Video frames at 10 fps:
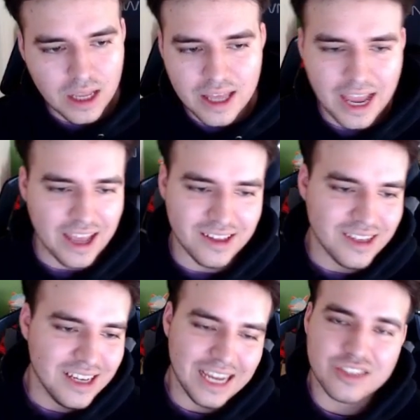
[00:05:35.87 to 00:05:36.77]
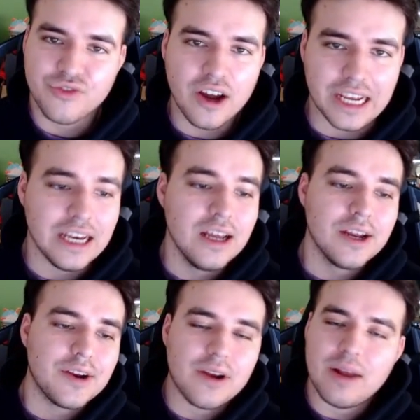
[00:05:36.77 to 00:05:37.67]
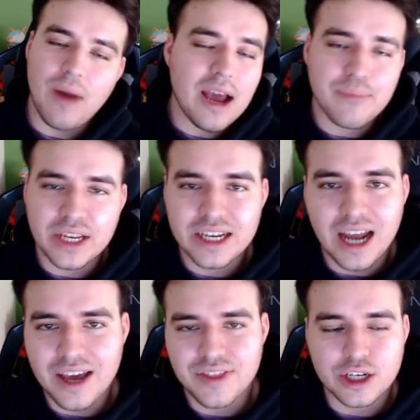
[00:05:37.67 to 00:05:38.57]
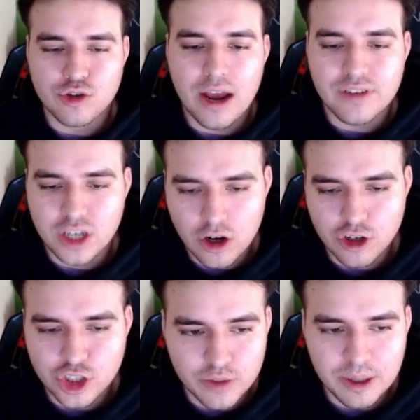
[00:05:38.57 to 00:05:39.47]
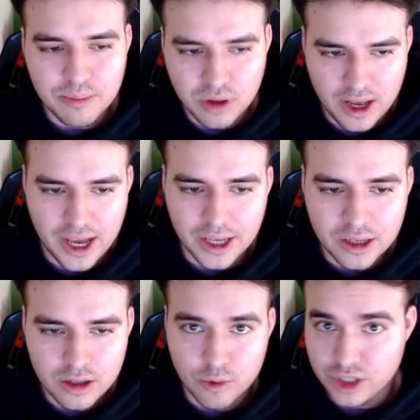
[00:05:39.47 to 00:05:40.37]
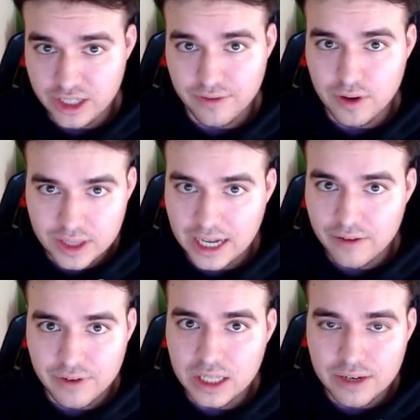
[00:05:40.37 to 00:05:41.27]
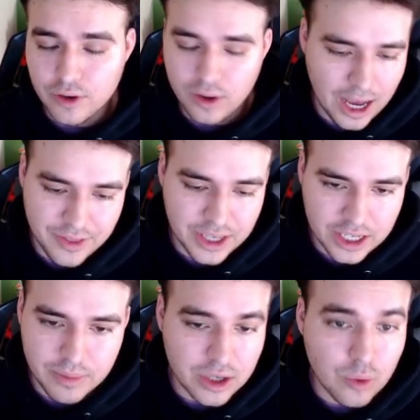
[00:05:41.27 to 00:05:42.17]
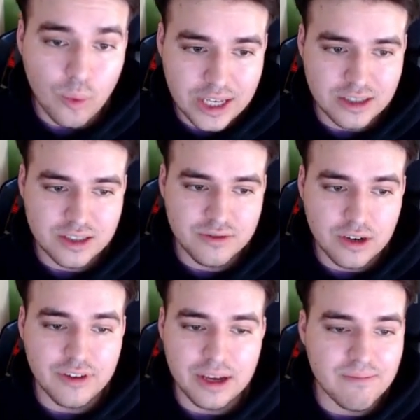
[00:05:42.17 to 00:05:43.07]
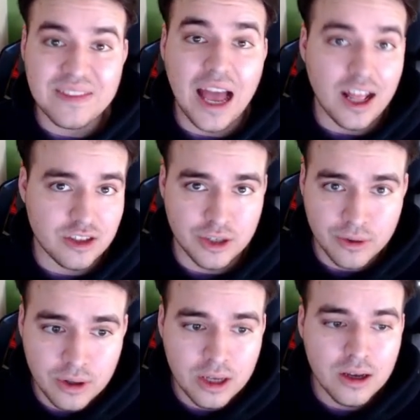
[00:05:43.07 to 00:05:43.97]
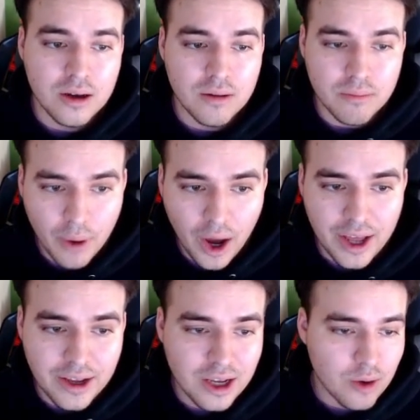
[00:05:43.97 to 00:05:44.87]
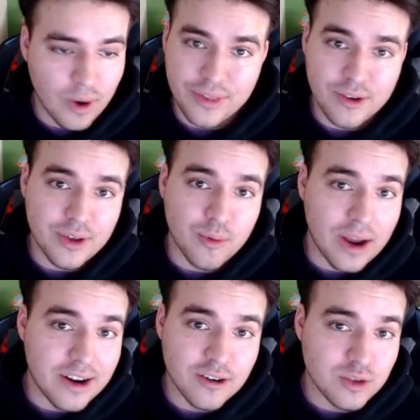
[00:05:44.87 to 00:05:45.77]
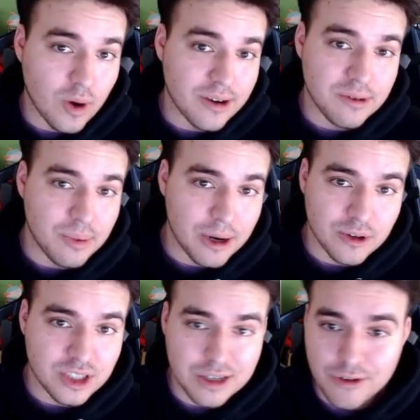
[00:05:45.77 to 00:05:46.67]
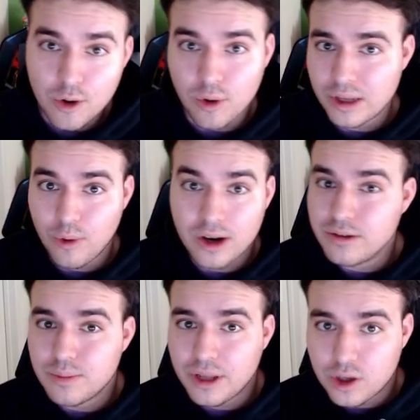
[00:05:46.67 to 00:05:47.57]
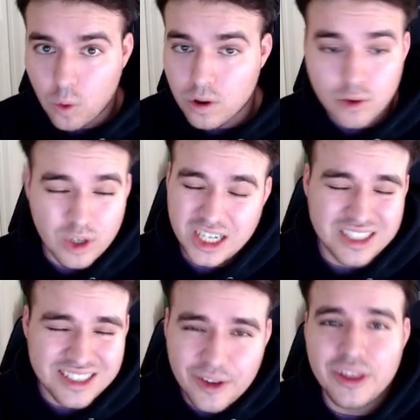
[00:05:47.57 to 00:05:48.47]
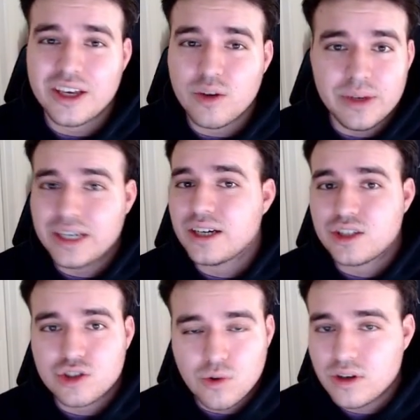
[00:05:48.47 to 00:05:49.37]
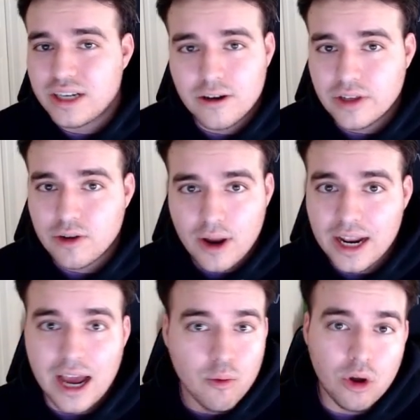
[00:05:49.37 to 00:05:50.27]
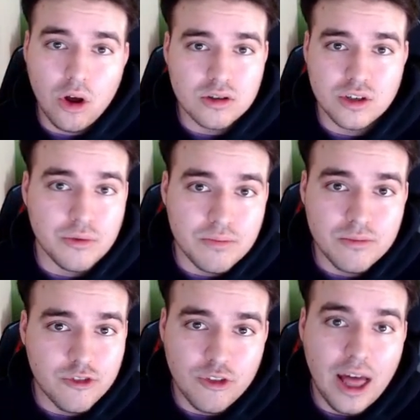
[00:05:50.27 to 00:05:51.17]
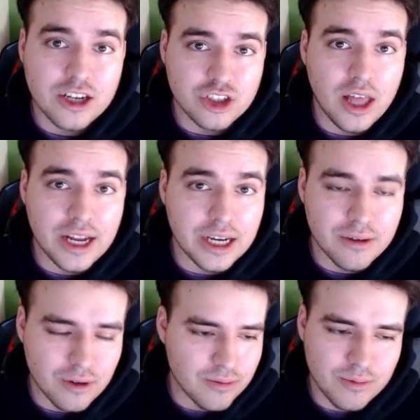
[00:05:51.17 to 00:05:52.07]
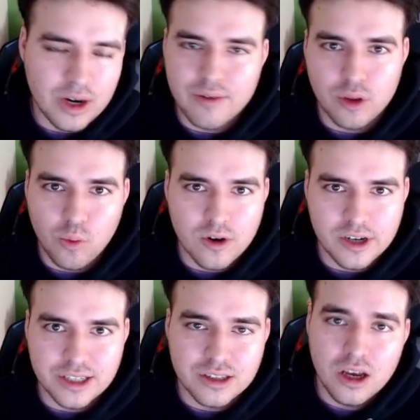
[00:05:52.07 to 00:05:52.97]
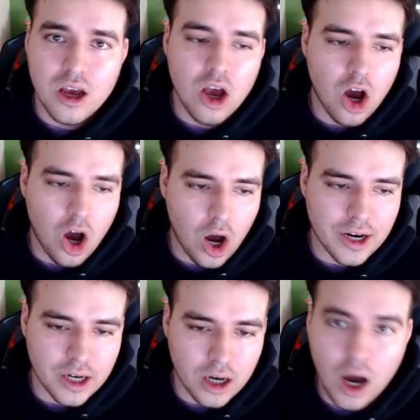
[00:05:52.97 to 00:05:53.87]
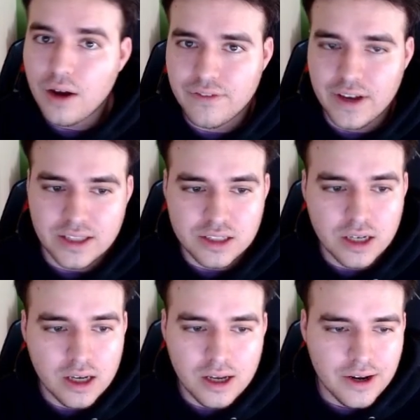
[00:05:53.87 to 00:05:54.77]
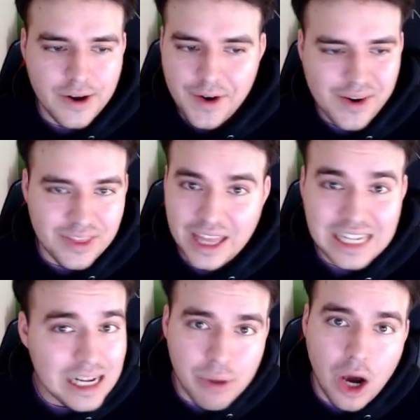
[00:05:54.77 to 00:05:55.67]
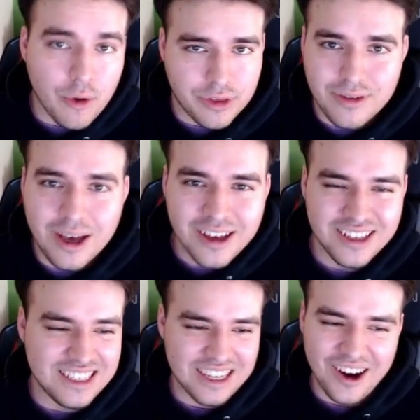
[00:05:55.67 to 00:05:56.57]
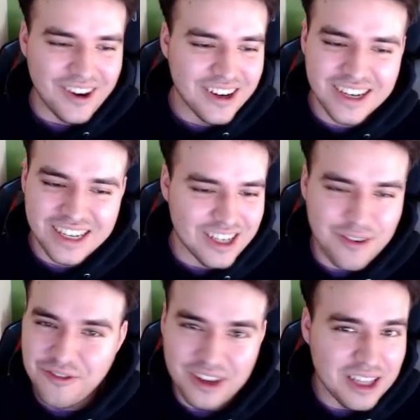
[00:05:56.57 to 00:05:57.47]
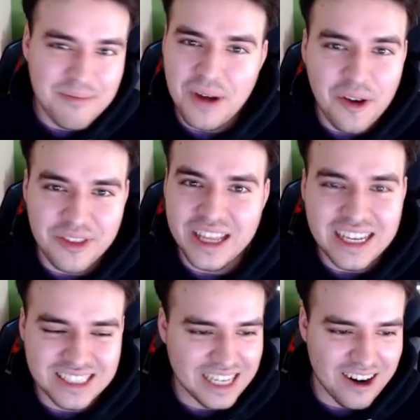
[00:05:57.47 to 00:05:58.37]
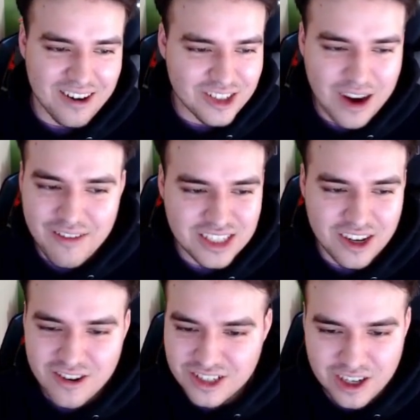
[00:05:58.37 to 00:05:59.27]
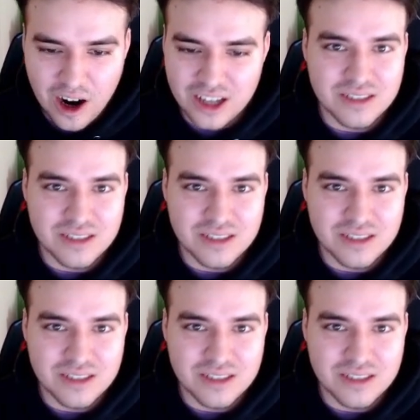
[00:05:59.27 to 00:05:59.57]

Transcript: And it's funny. In my opinion, I think Travis Hunter should be playing receiver at the NFL level. I think it'd be a waste of him not to. But whether the Raiders want him to play receiver or they want him to play corner, which I still think he'll be extraordinarily great at, while also flashlighting, or whatever the word is, on offense, they need both. So you're filling both needs here. Travis Hunter is an awesome